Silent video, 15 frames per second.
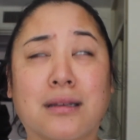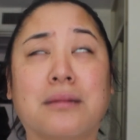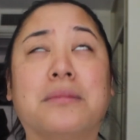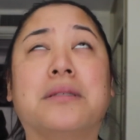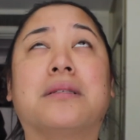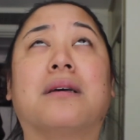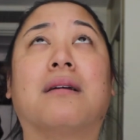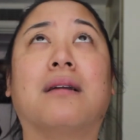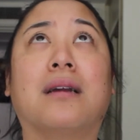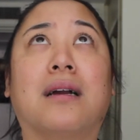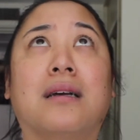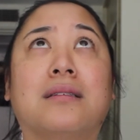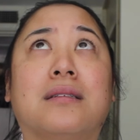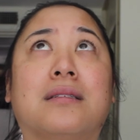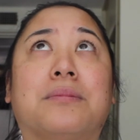I'm sorry
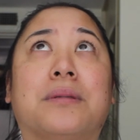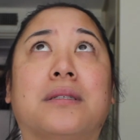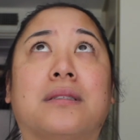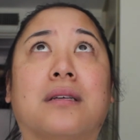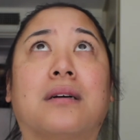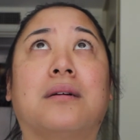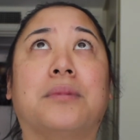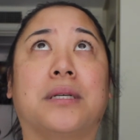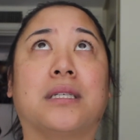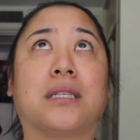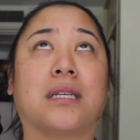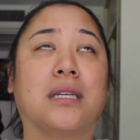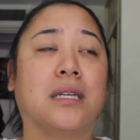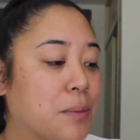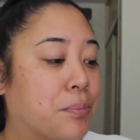guys, it's been so
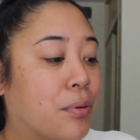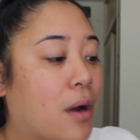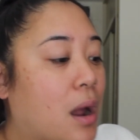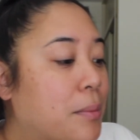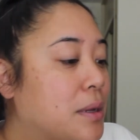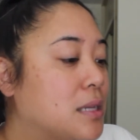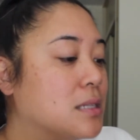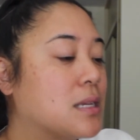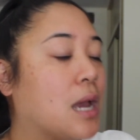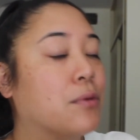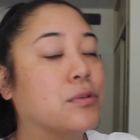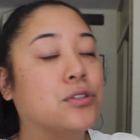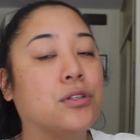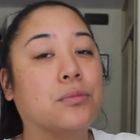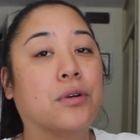busy. I promise I
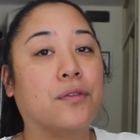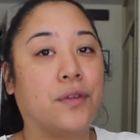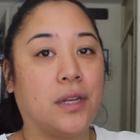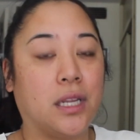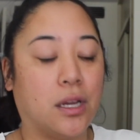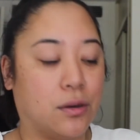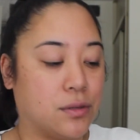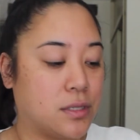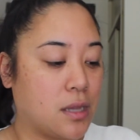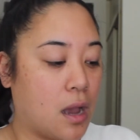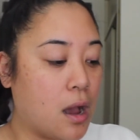will do more videos.